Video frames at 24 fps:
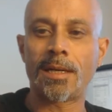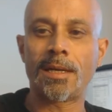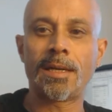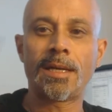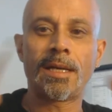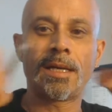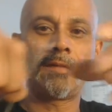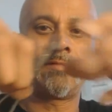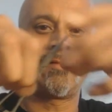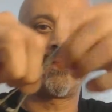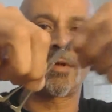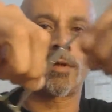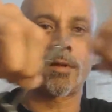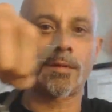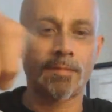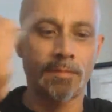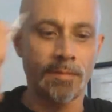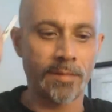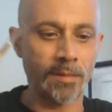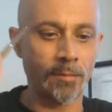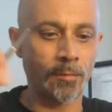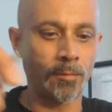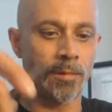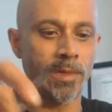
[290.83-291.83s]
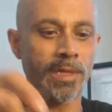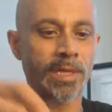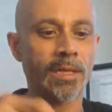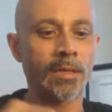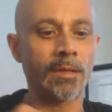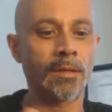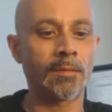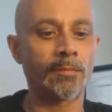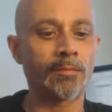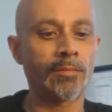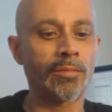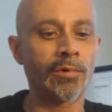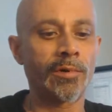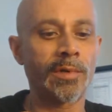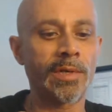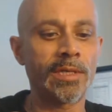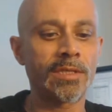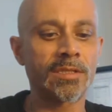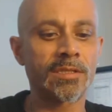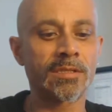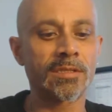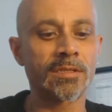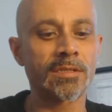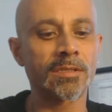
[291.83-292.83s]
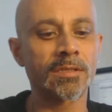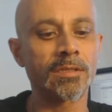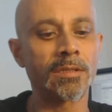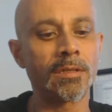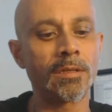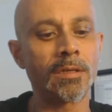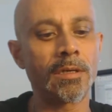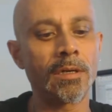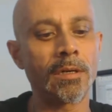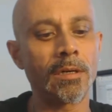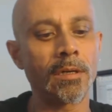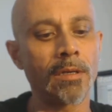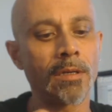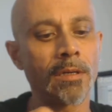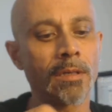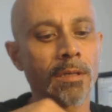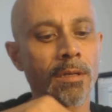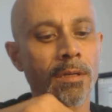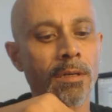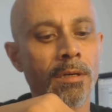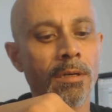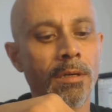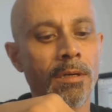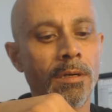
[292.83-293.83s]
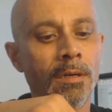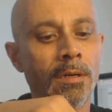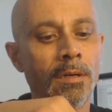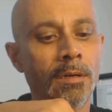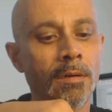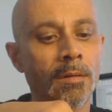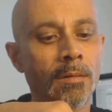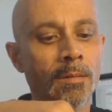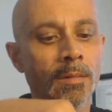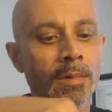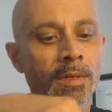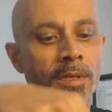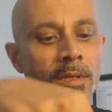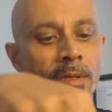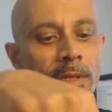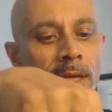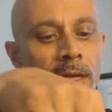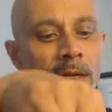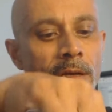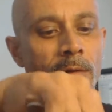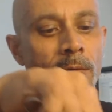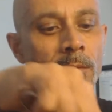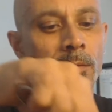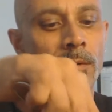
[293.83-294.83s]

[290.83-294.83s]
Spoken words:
I have the wicking pretty snug within that